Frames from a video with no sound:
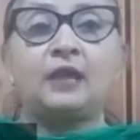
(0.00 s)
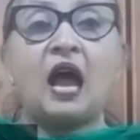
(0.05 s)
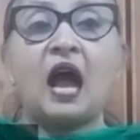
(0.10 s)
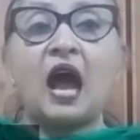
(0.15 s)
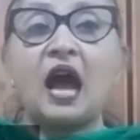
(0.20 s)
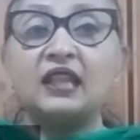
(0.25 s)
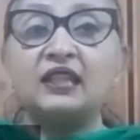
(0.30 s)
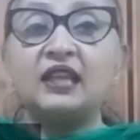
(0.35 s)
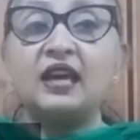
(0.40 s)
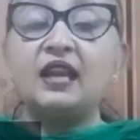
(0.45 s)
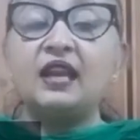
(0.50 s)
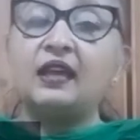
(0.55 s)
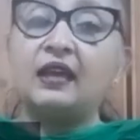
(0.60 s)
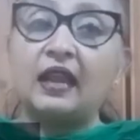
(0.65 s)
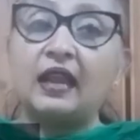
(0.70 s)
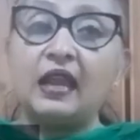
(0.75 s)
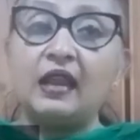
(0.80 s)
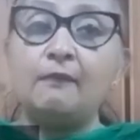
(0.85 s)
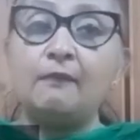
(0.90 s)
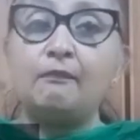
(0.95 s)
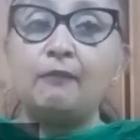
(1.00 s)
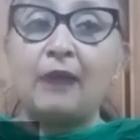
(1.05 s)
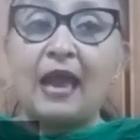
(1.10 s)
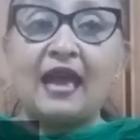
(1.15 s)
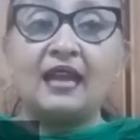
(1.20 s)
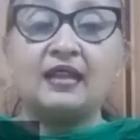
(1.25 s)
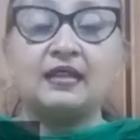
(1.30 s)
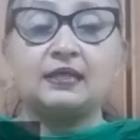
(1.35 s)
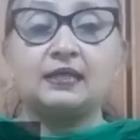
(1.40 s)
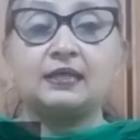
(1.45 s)
other green
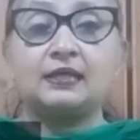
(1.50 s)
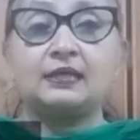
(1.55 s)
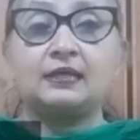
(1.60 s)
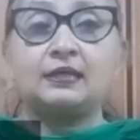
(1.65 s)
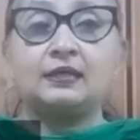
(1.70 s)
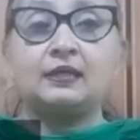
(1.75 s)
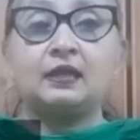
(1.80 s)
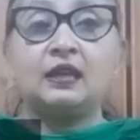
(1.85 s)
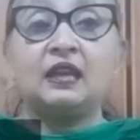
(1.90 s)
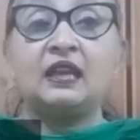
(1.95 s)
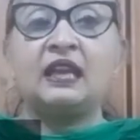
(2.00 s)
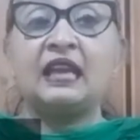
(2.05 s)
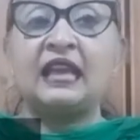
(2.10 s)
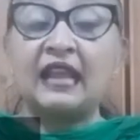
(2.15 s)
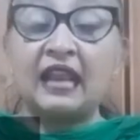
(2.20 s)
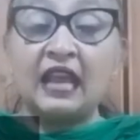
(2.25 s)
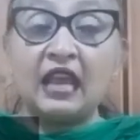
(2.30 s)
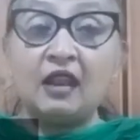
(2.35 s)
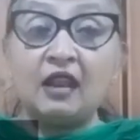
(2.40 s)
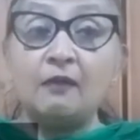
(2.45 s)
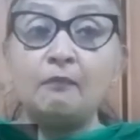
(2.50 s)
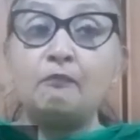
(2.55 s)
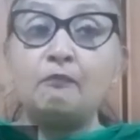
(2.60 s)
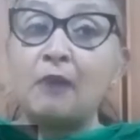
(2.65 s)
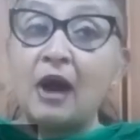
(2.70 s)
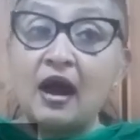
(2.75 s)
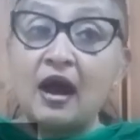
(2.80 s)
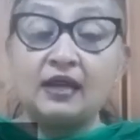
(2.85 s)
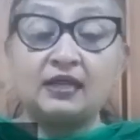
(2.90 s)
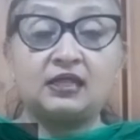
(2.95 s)
plants, green
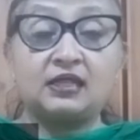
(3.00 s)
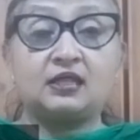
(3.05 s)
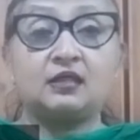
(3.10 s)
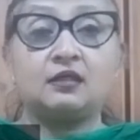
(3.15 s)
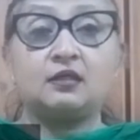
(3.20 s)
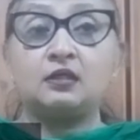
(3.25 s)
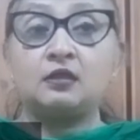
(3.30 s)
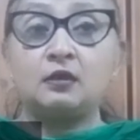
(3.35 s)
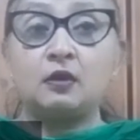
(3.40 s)
parts,